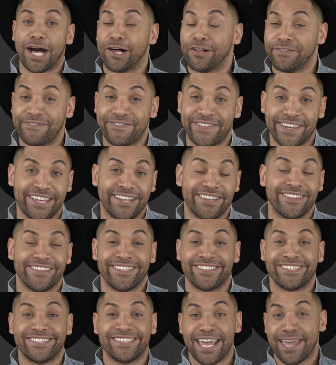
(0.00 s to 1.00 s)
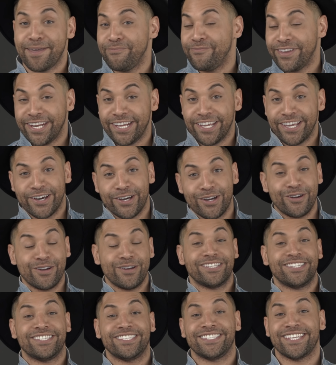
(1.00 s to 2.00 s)
outfit, same
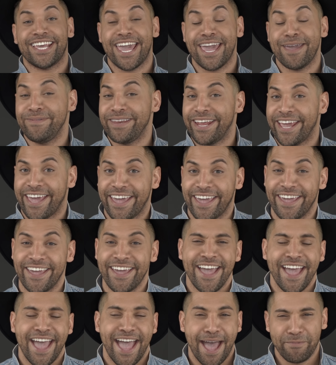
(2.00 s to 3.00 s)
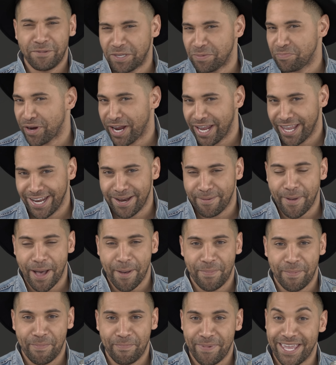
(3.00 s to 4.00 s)
video, same day. I'm just breaking them
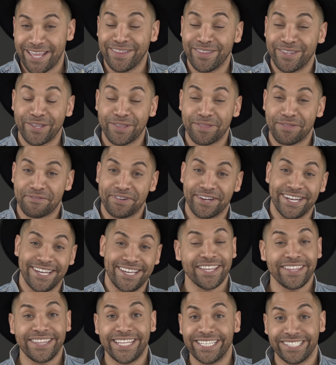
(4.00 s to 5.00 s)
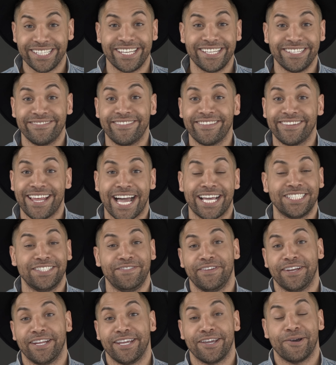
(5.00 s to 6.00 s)
up into three. This is the
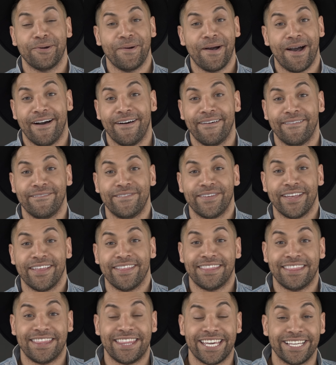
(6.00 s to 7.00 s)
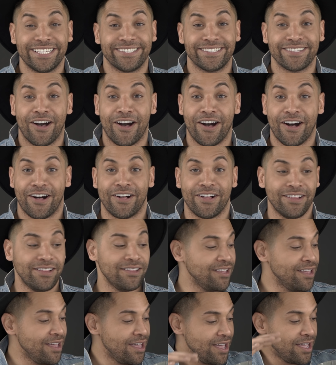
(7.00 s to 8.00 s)
last video of this
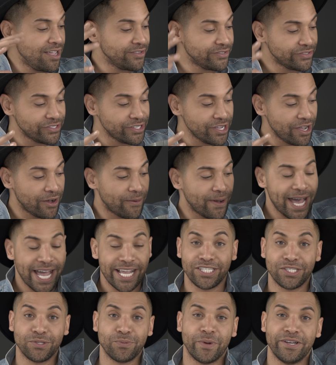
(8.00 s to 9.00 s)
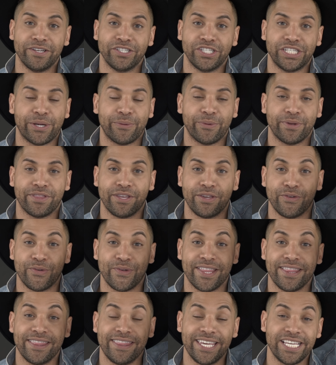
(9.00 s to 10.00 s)
haul. So I just wanted to share with
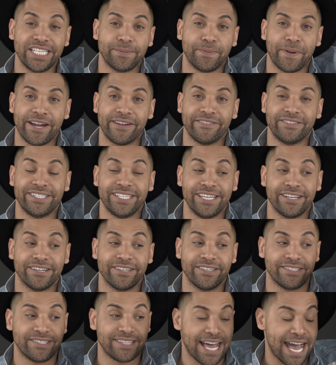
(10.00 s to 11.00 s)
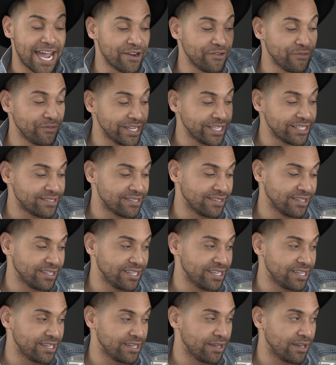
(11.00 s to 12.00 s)
you these pair of sneakers that I
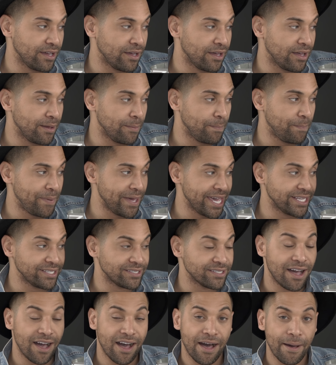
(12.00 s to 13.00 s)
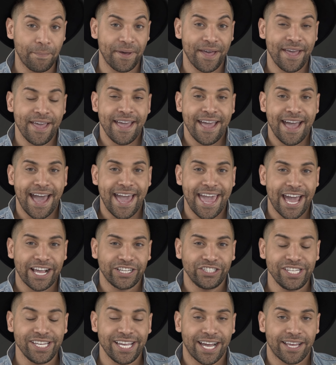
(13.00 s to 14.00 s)
recently picked up. I
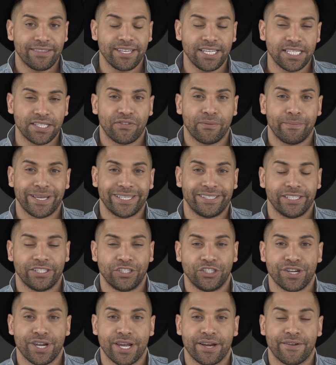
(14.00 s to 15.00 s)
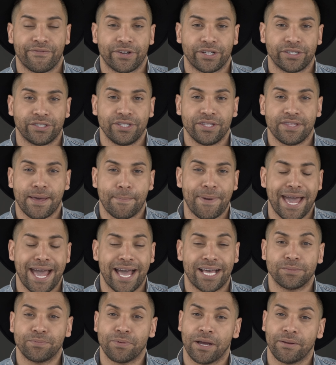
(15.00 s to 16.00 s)
actually got these for my six year anniversary that
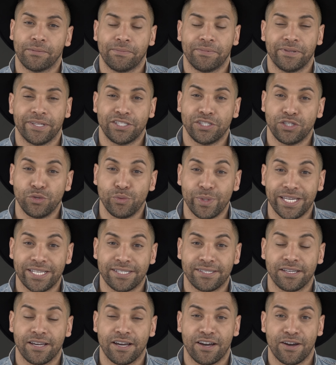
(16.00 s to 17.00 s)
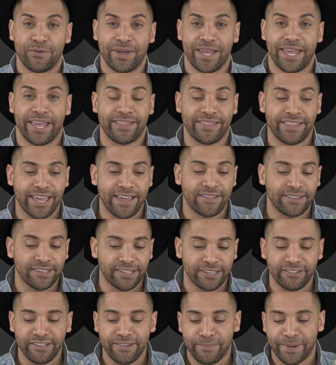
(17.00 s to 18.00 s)
passed probably two weeks ago and they
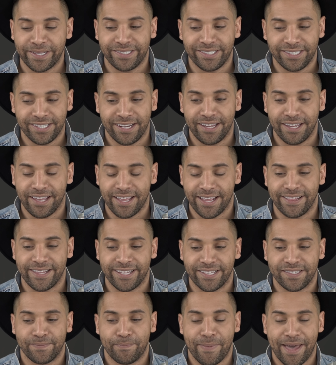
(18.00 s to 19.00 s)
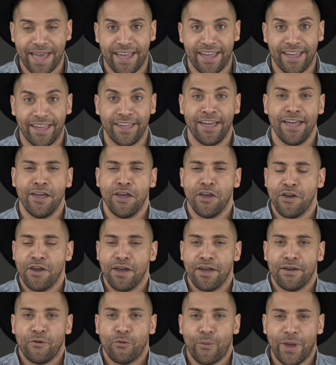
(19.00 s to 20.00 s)
literally been sitting in this bag
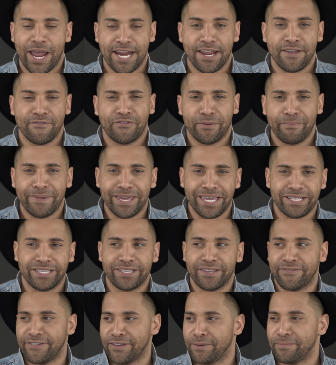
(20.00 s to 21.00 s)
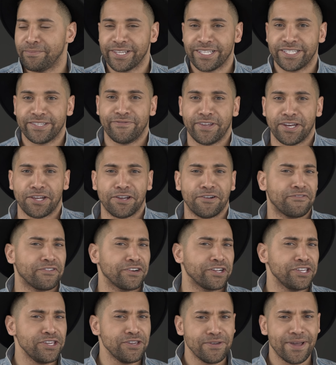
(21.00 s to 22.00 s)
waiting for me to film this video
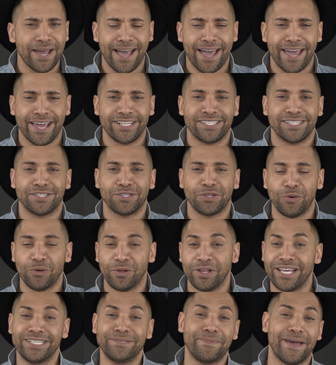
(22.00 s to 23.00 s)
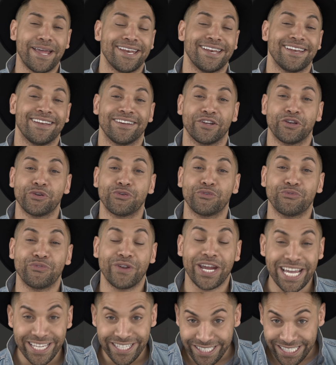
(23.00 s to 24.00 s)
for you guys. School has been
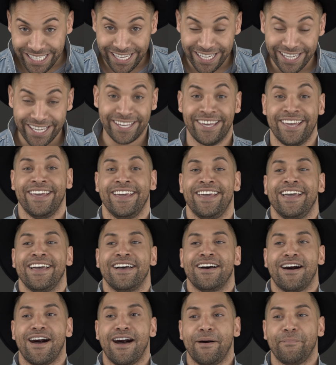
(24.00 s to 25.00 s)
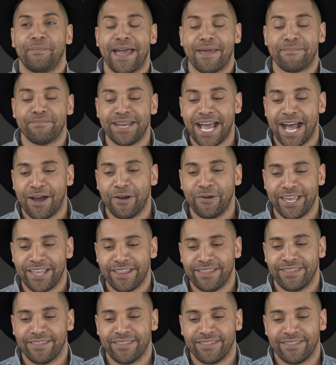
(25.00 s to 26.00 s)
crazy. Um, I'm now
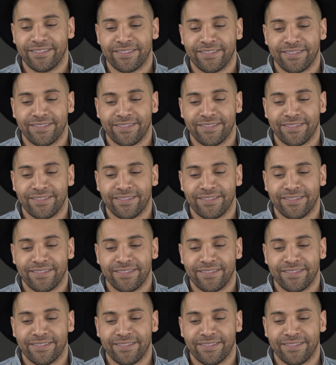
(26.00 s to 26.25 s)
in